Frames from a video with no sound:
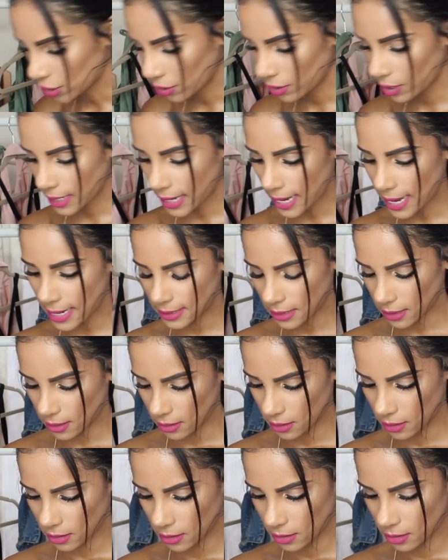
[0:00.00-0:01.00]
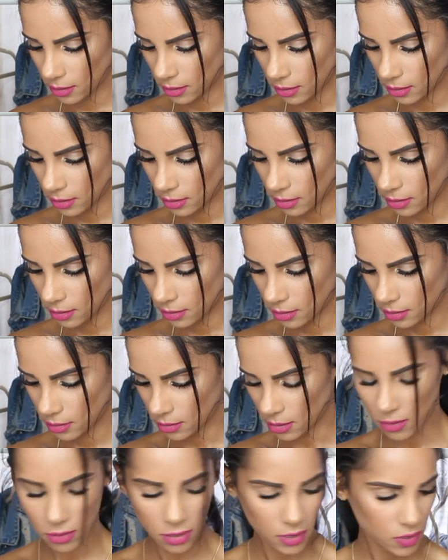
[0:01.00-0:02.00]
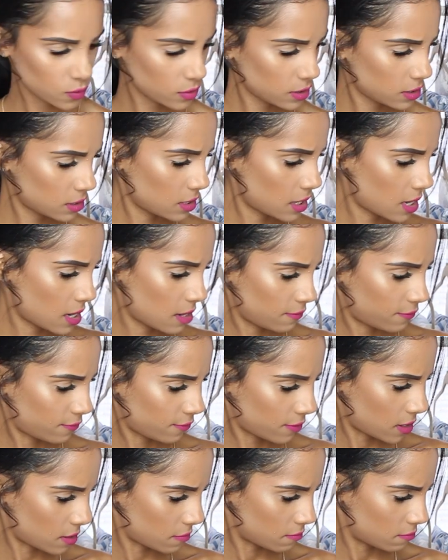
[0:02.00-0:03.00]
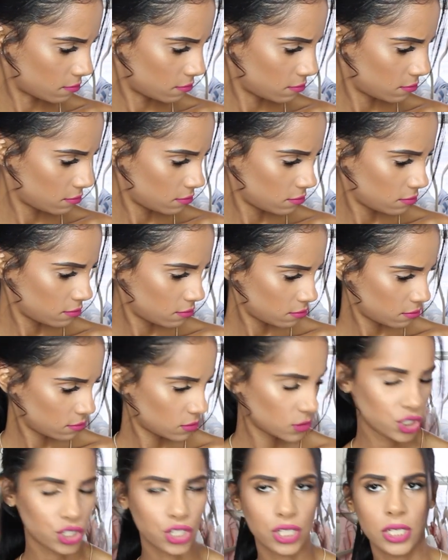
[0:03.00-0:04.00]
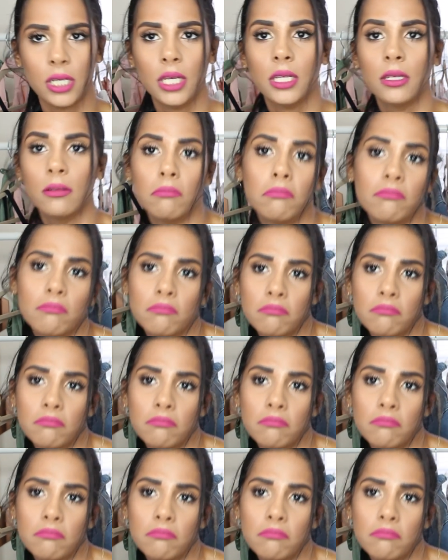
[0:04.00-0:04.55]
show you guys. Oh, this one's not from Shein.